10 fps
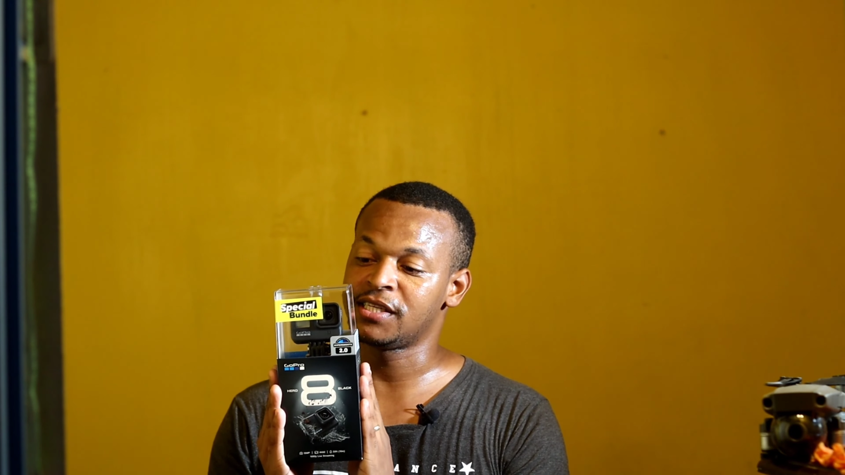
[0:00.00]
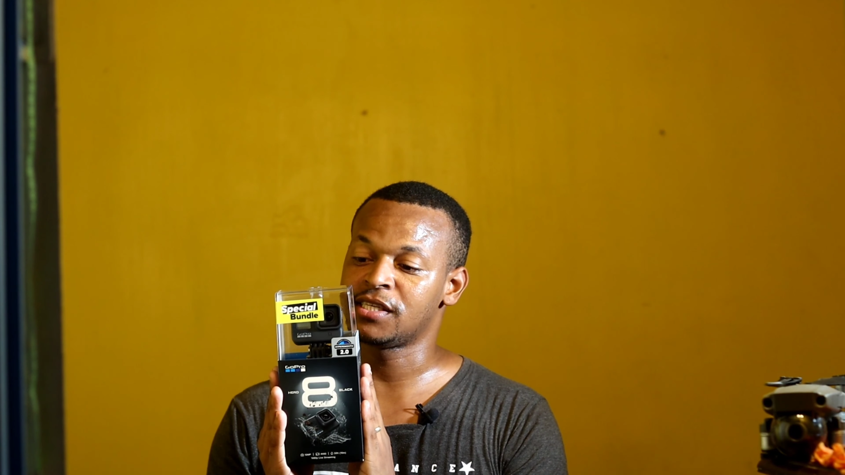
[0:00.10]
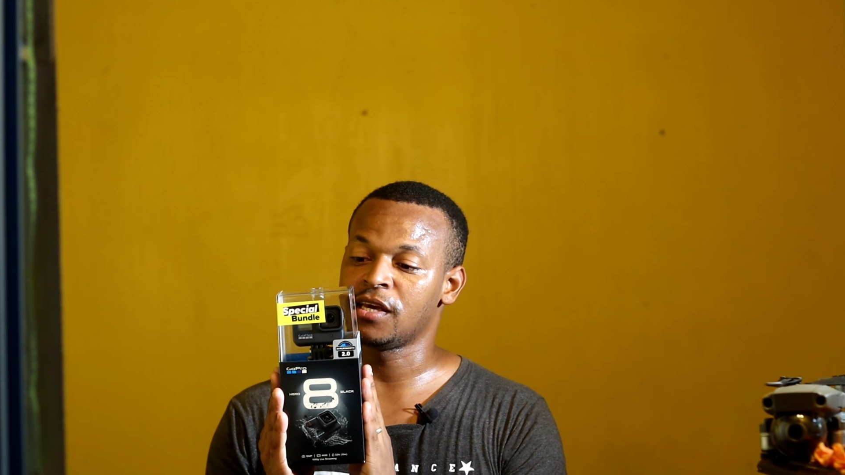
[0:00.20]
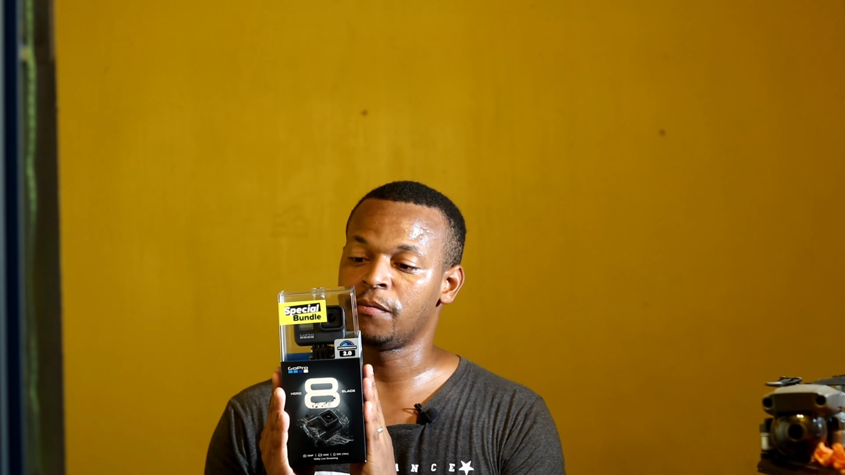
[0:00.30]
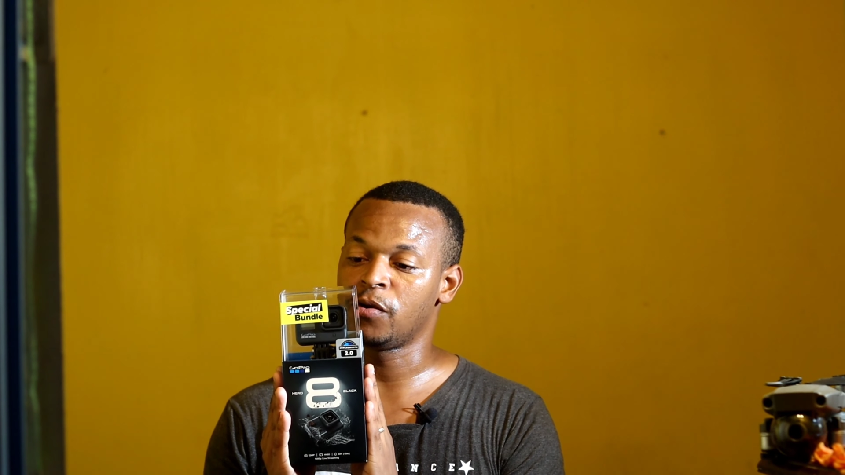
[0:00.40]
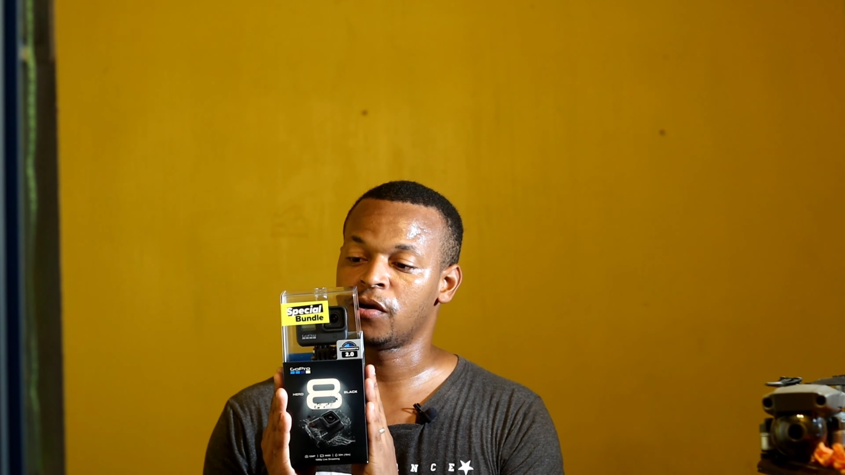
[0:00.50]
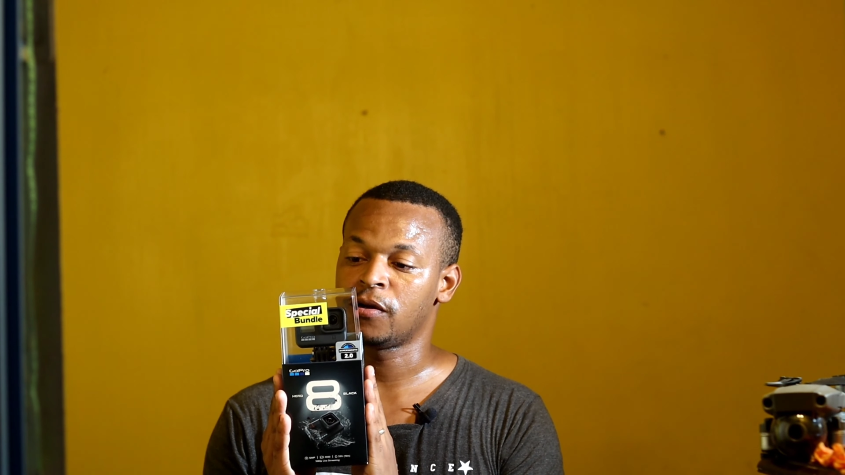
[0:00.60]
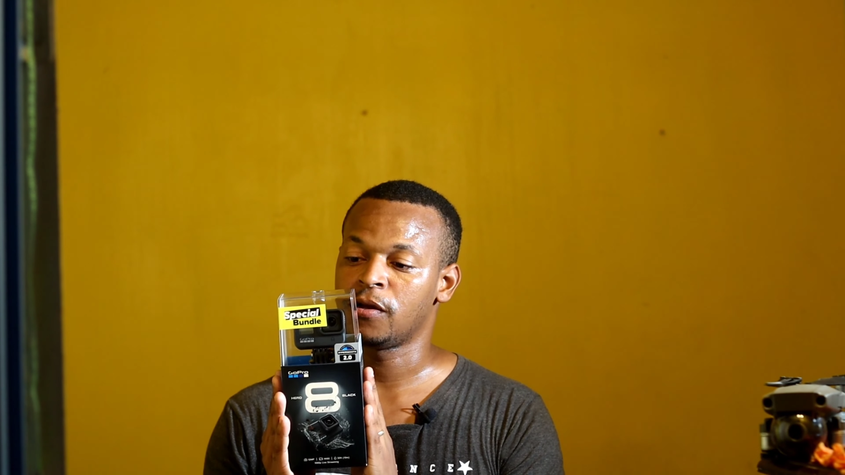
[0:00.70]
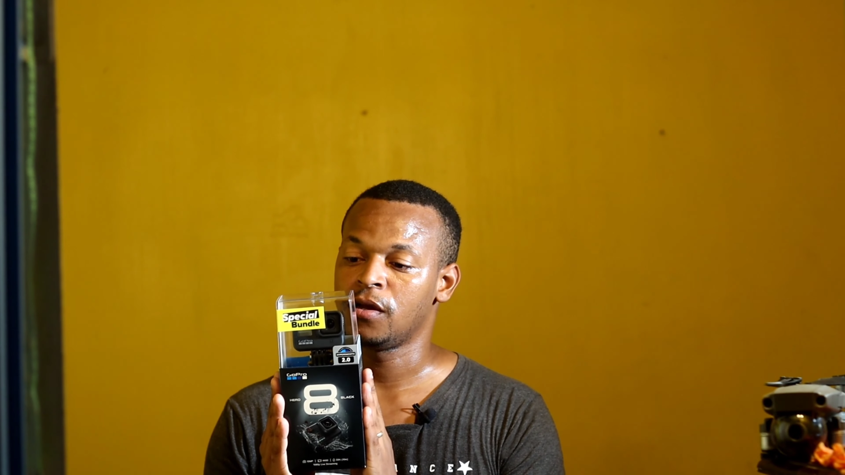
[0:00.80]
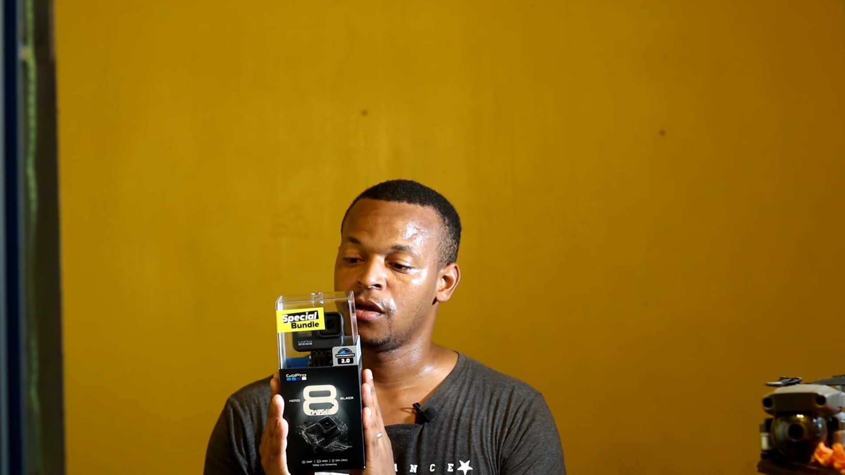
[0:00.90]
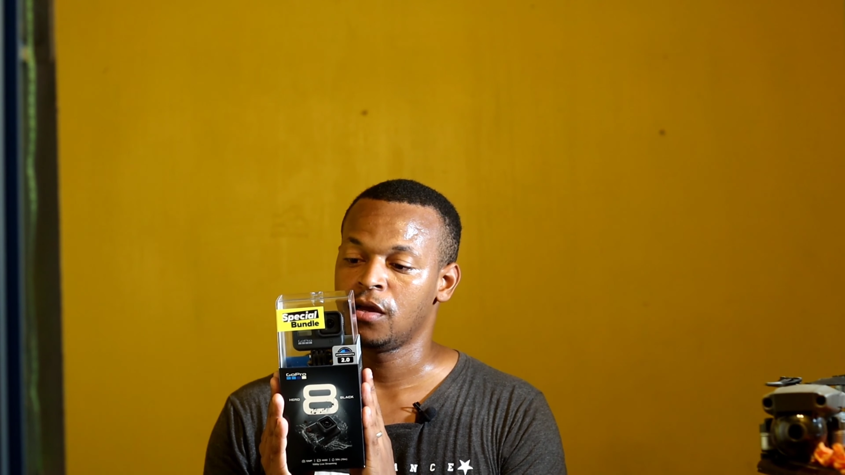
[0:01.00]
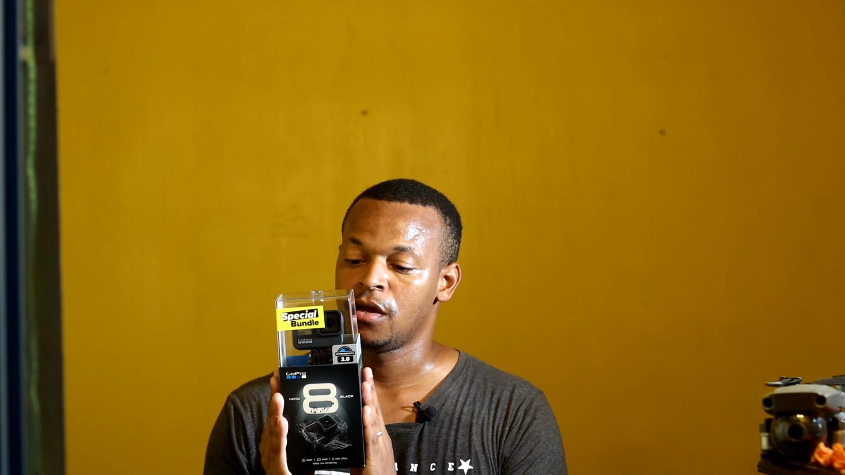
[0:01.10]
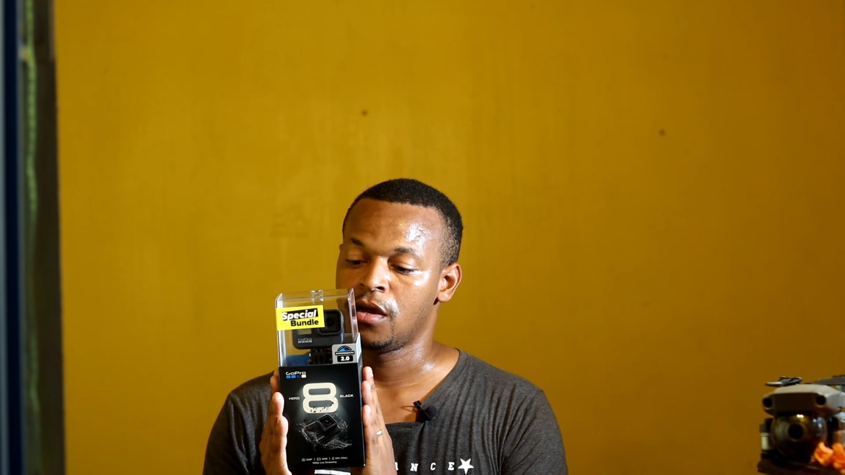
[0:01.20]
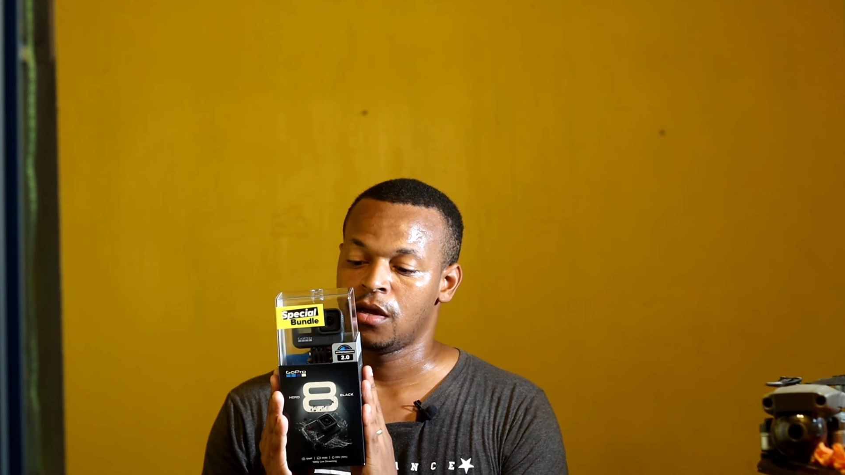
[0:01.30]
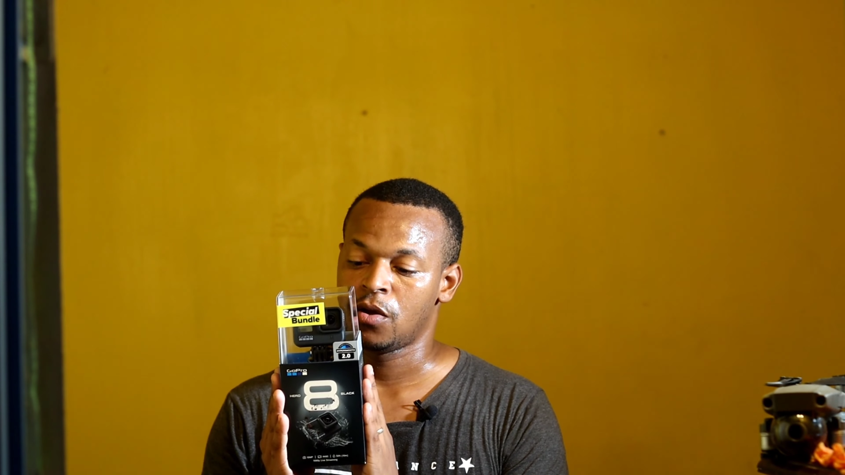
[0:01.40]
this camera.
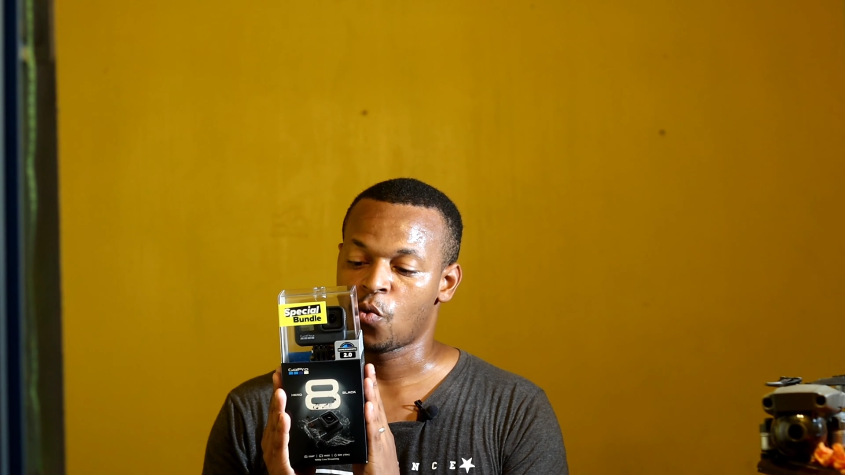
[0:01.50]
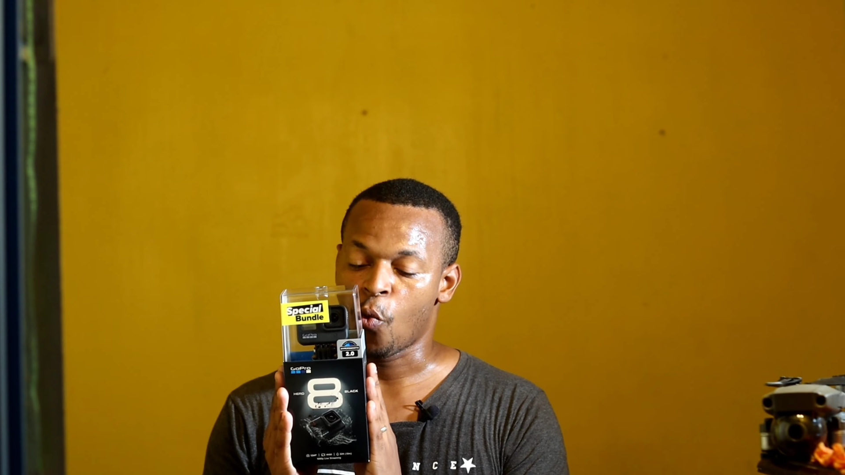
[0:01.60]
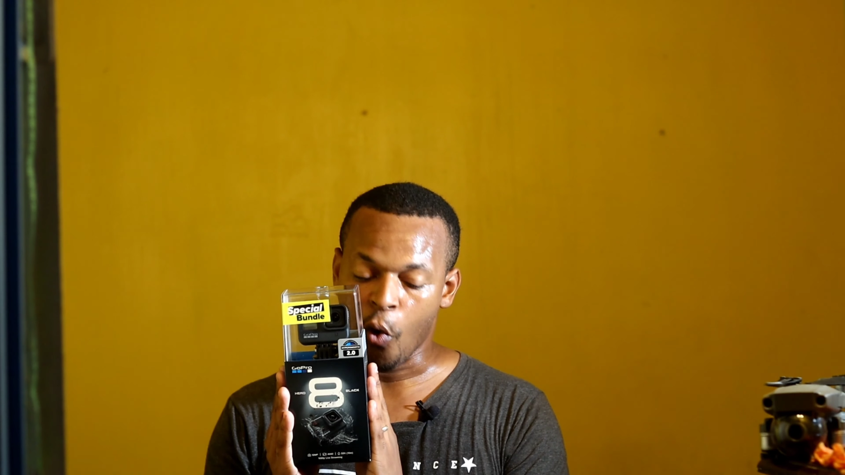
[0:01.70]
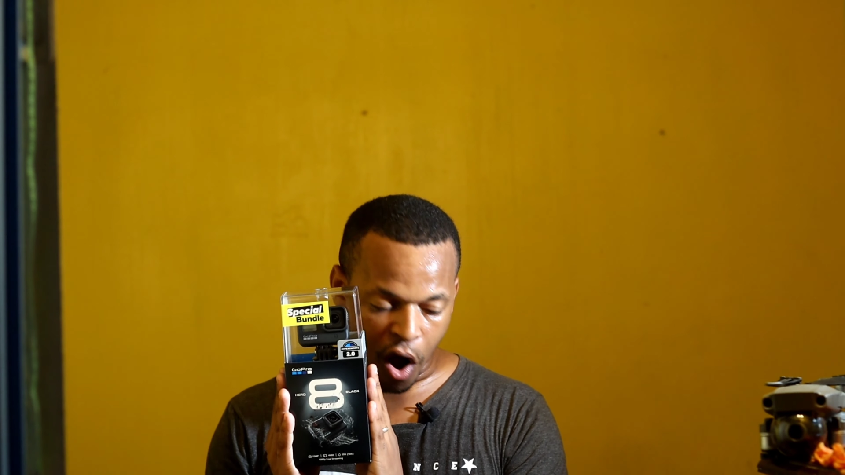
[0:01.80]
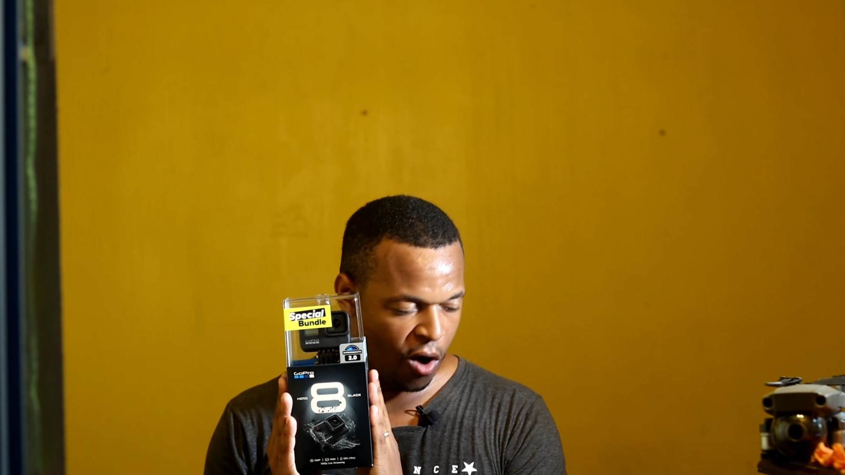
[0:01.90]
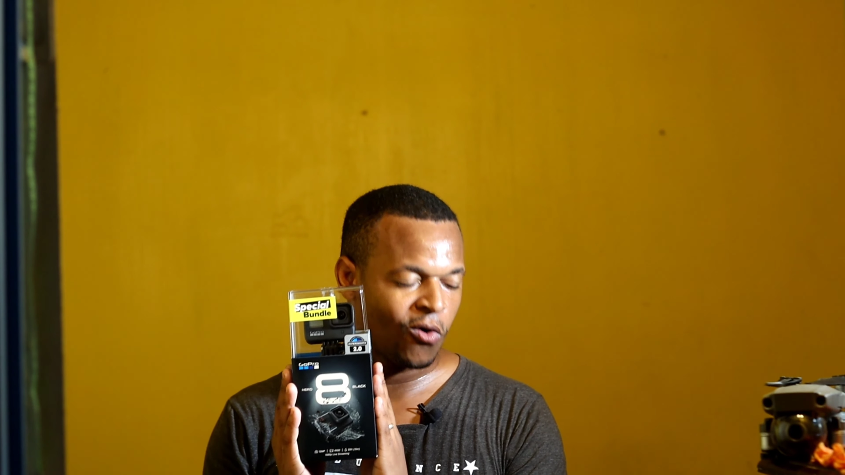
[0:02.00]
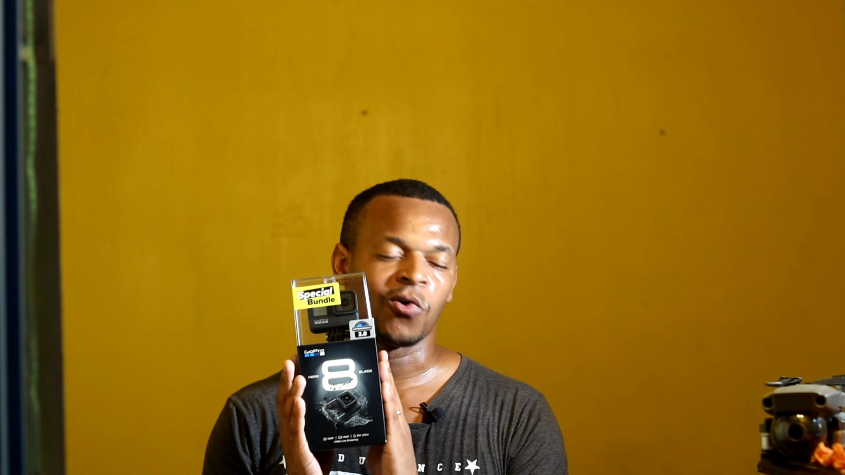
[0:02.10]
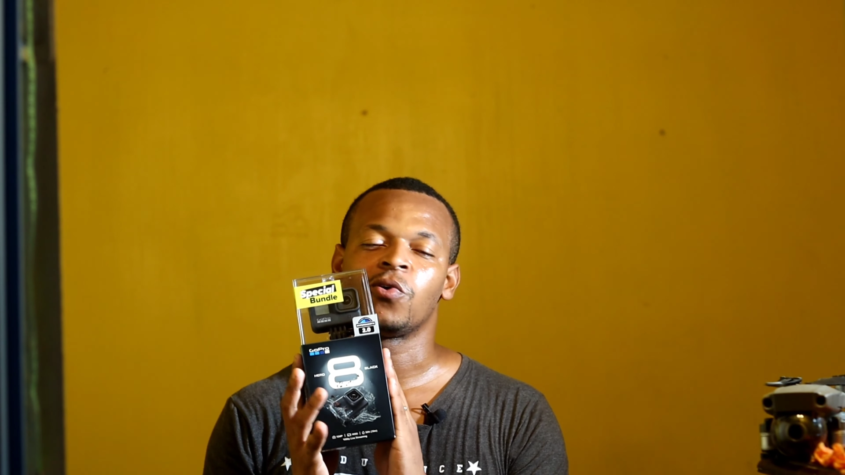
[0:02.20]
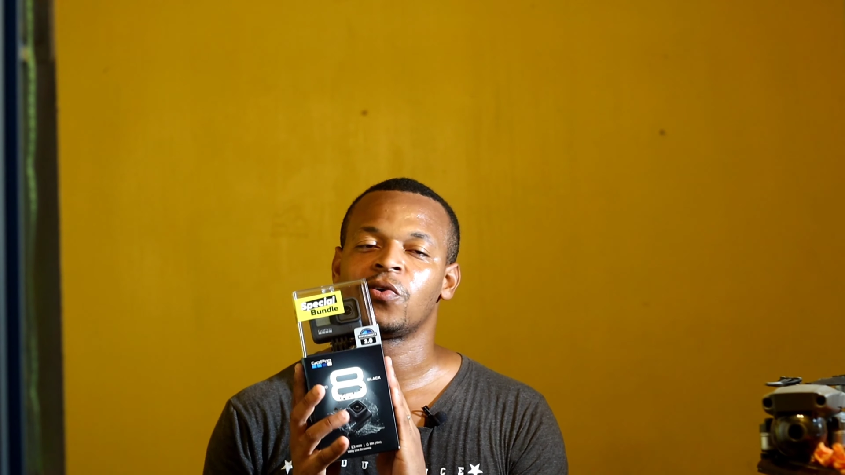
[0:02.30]
Wow.